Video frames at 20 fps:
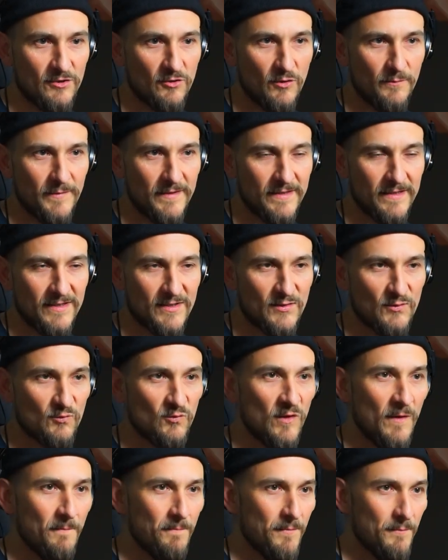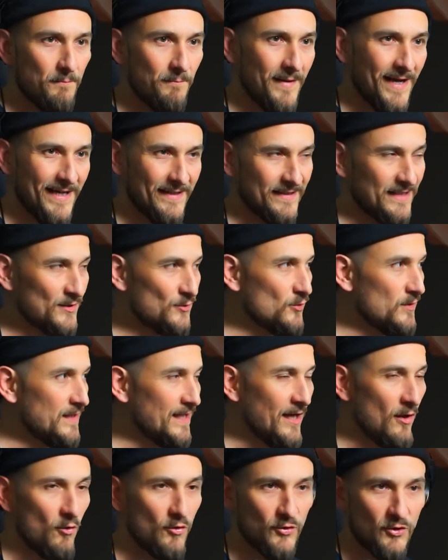If I check right now,
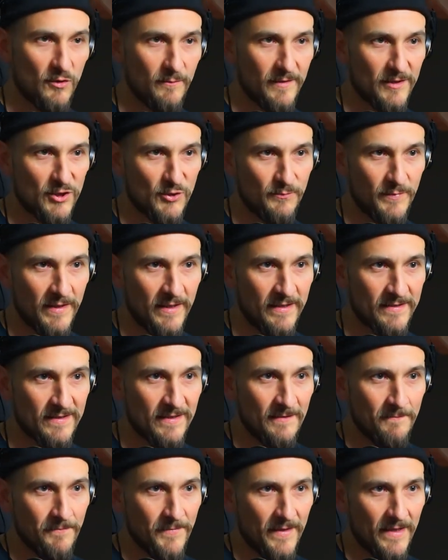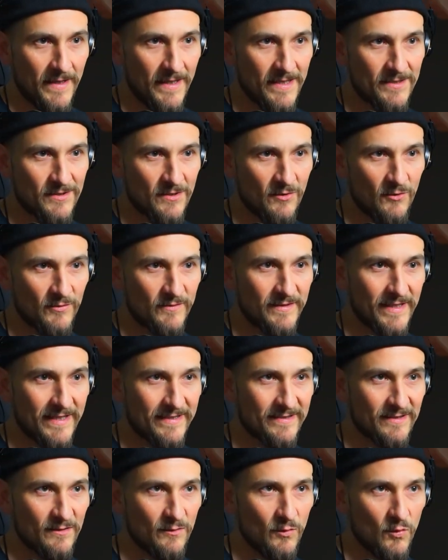with the fish pieces I've got,
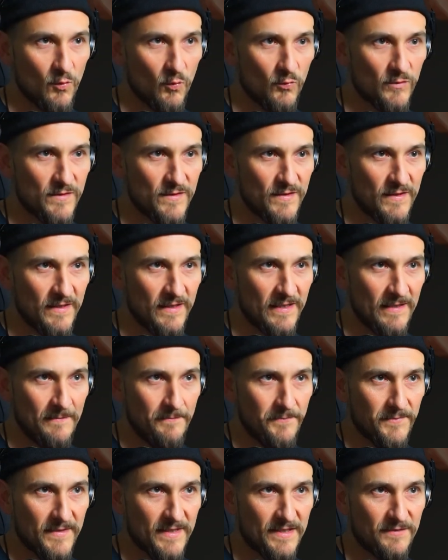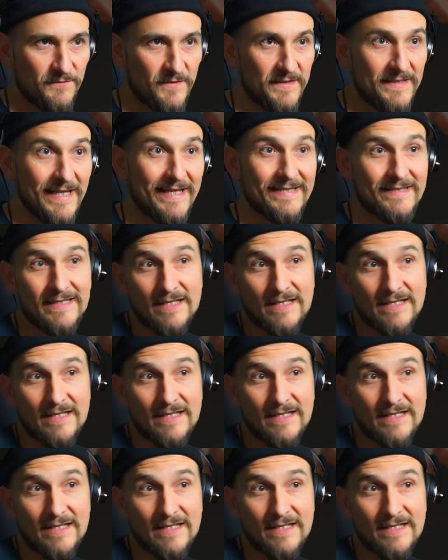we already have a nice selection.